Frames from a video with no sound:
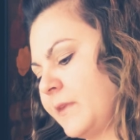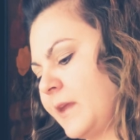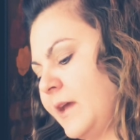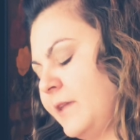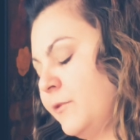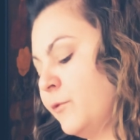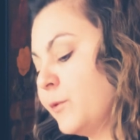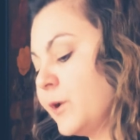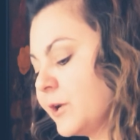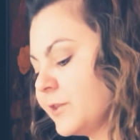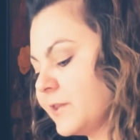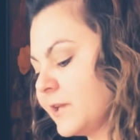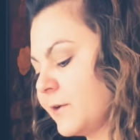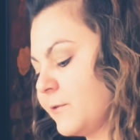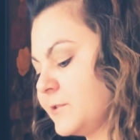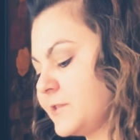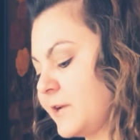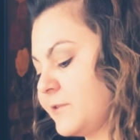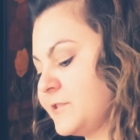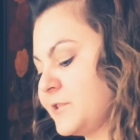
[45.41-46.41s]
and the weird thing
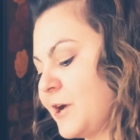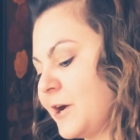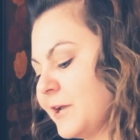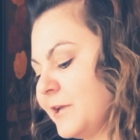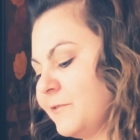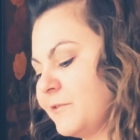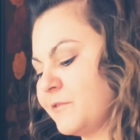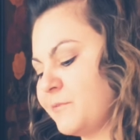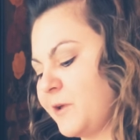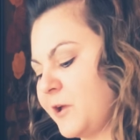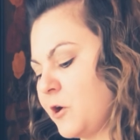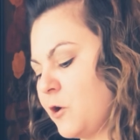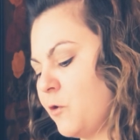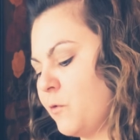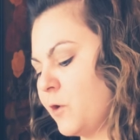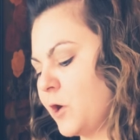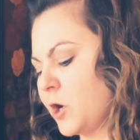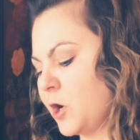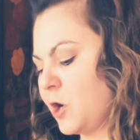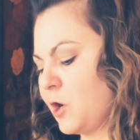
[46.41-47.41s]
was I was talking with my
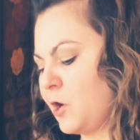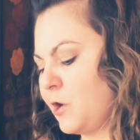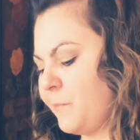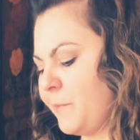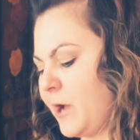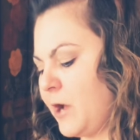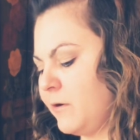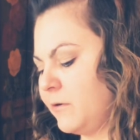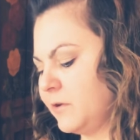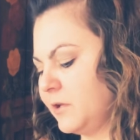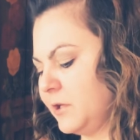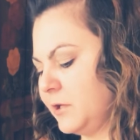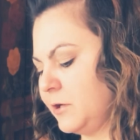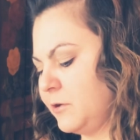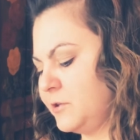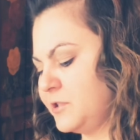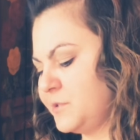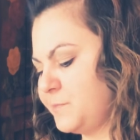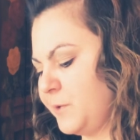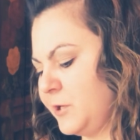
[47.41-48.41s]
coworker about, you
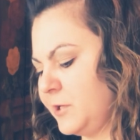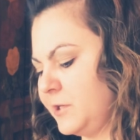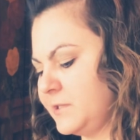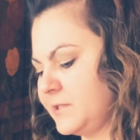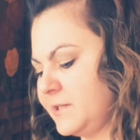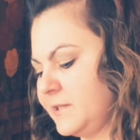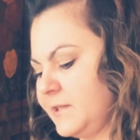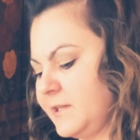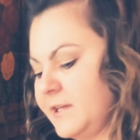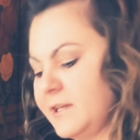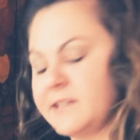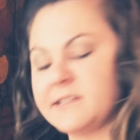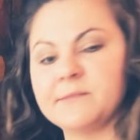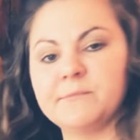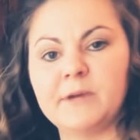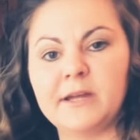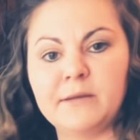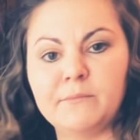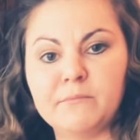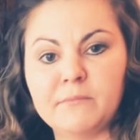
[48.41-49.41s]
know, spirits and things
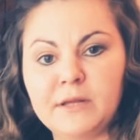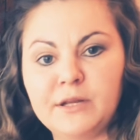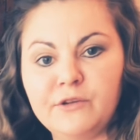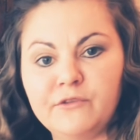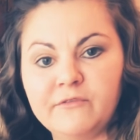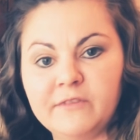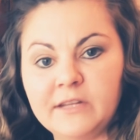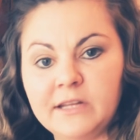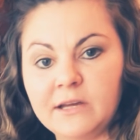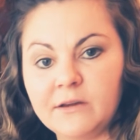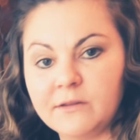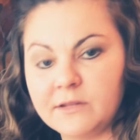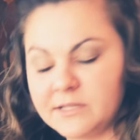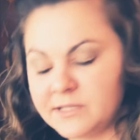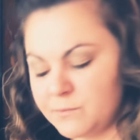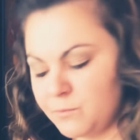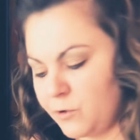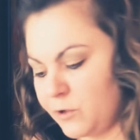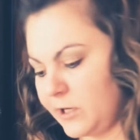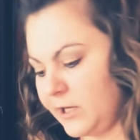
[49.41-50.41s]
in my, my new video
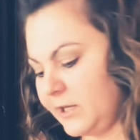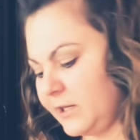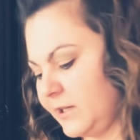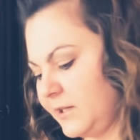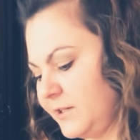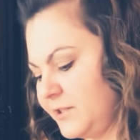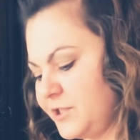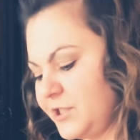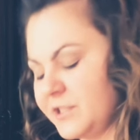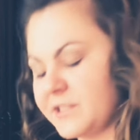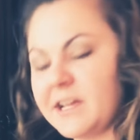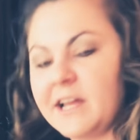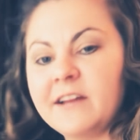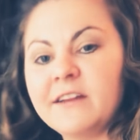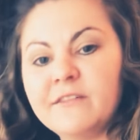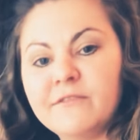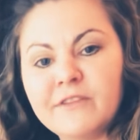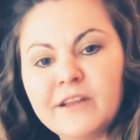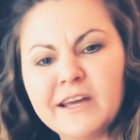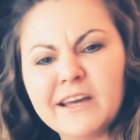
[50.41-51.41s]
this morning and she's
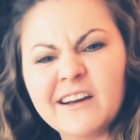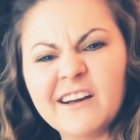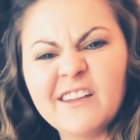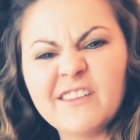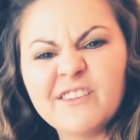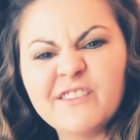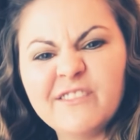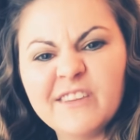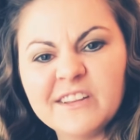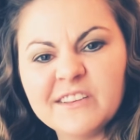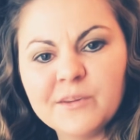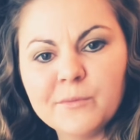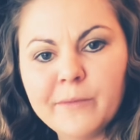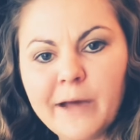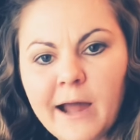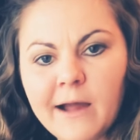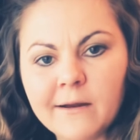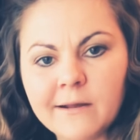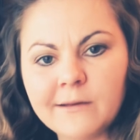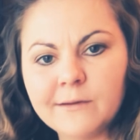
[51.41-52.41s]
kind of like on the fence
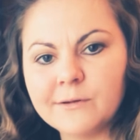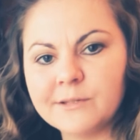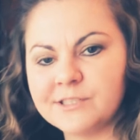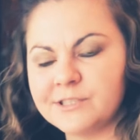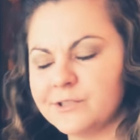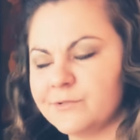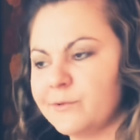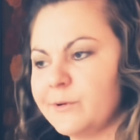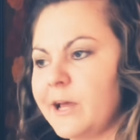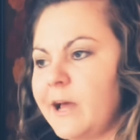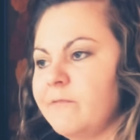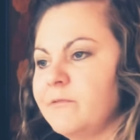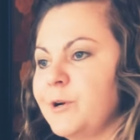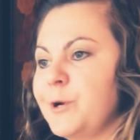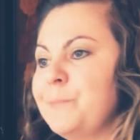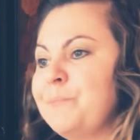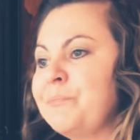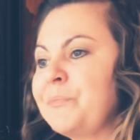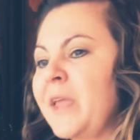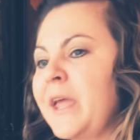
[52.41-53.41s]
about it, which is
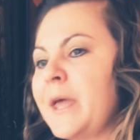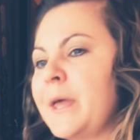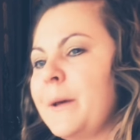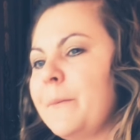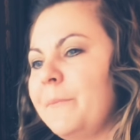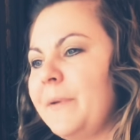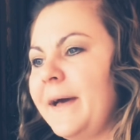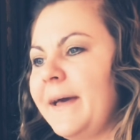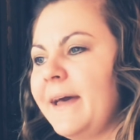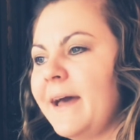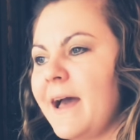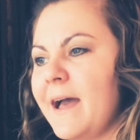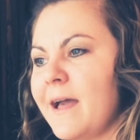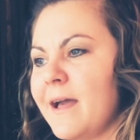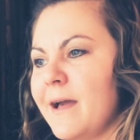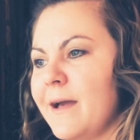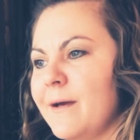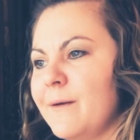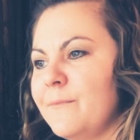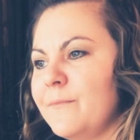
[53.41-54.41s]
whatever. But
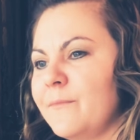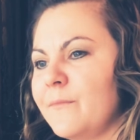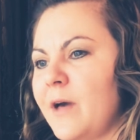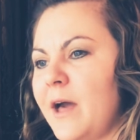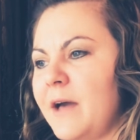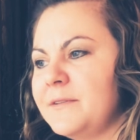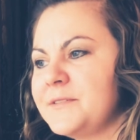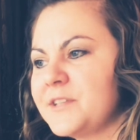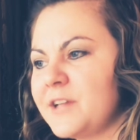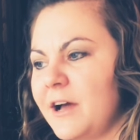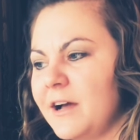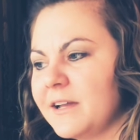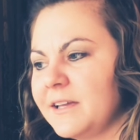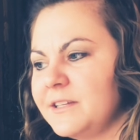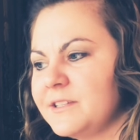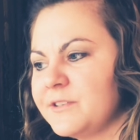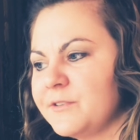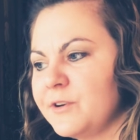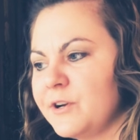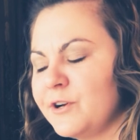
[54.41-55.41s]
um I was
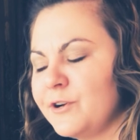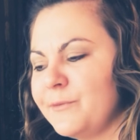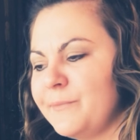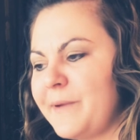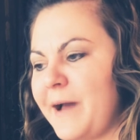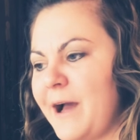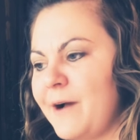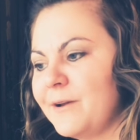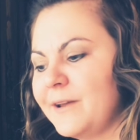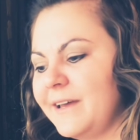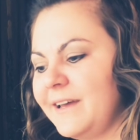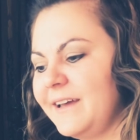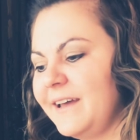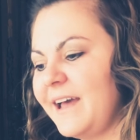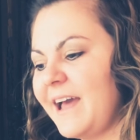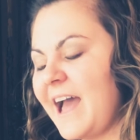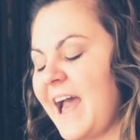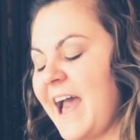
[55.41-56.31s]
talking to her about it